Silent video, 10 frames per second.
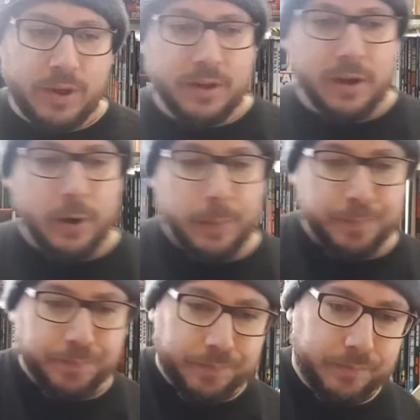waiting to go.
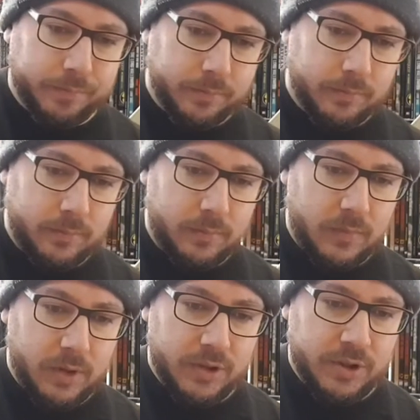
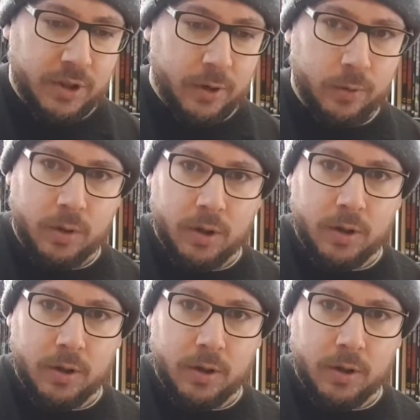So